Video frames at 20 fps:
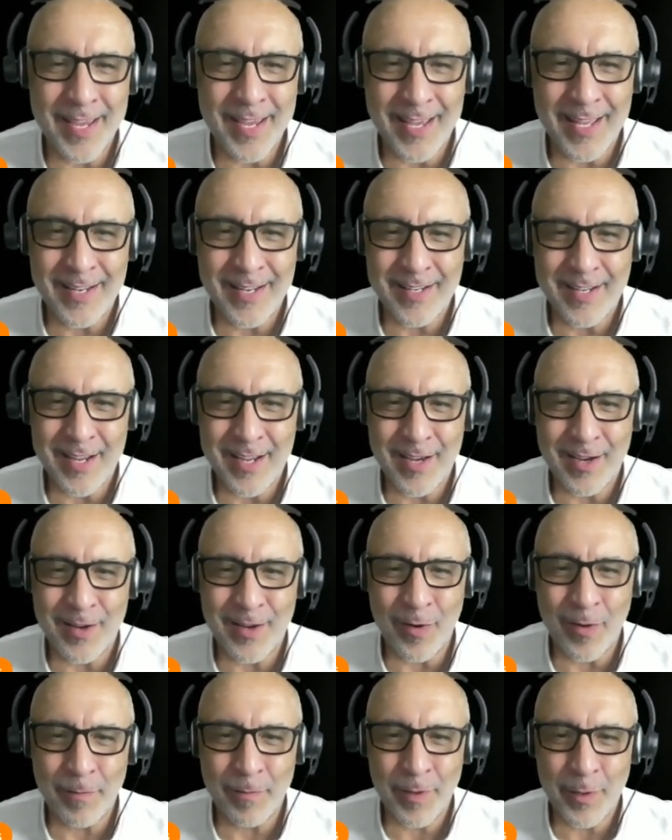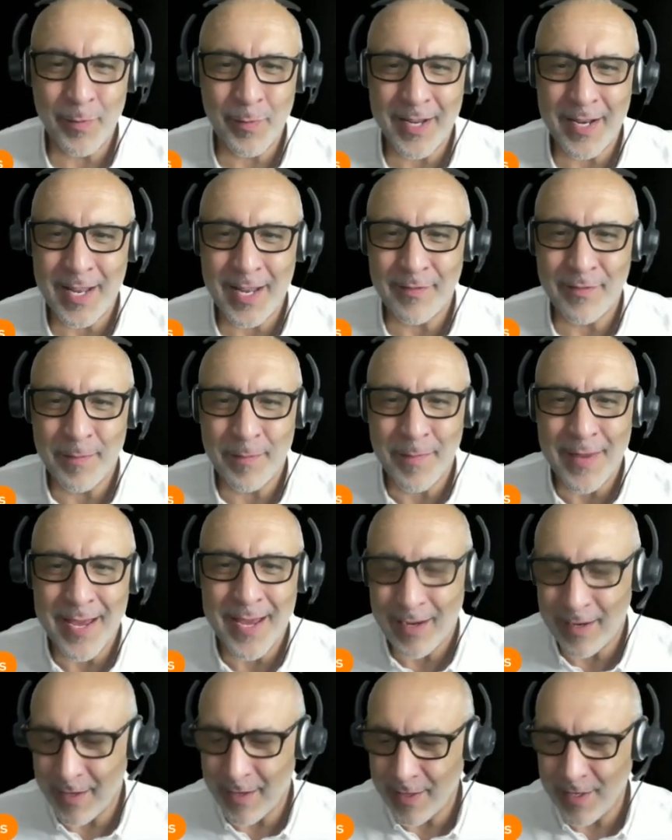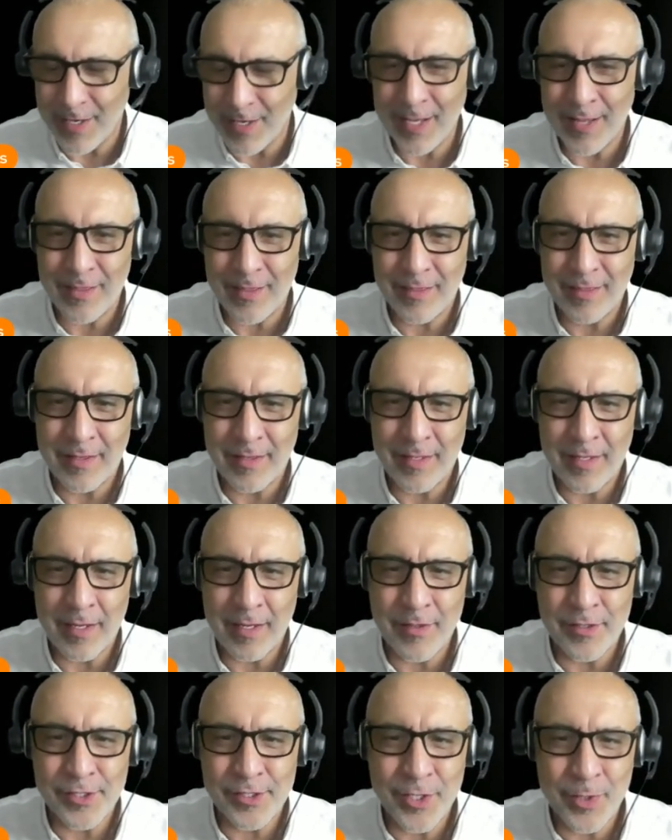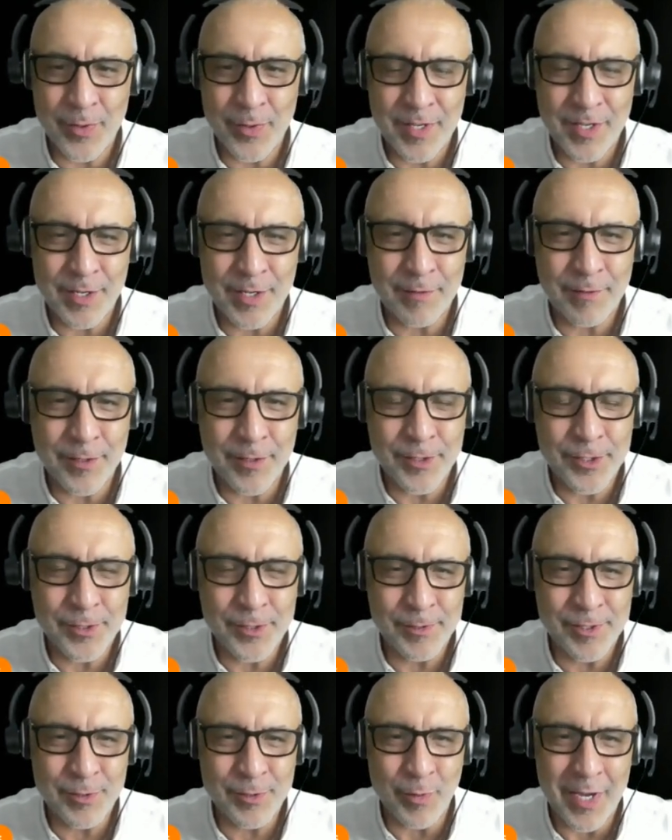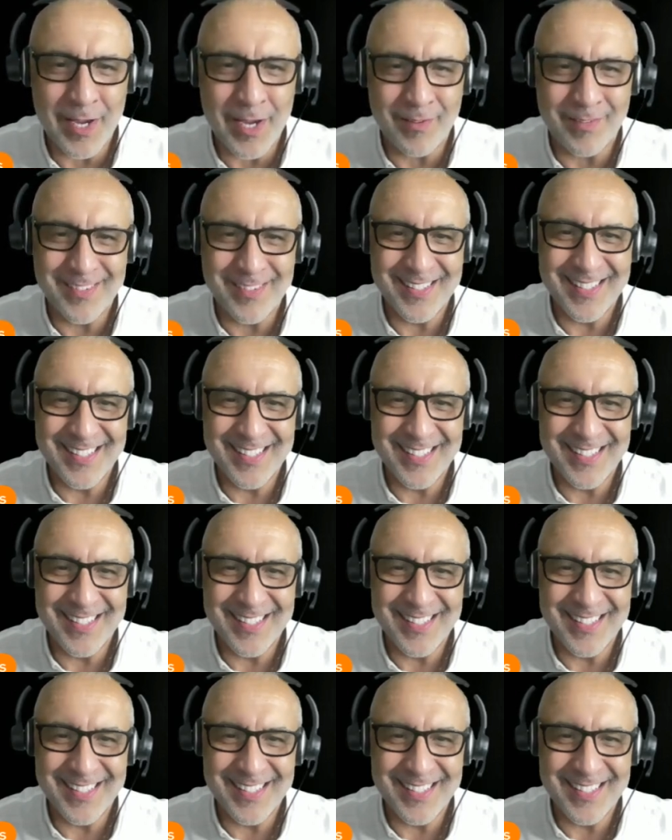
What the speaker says: and hopefully we can have you back on the show in the near future as well.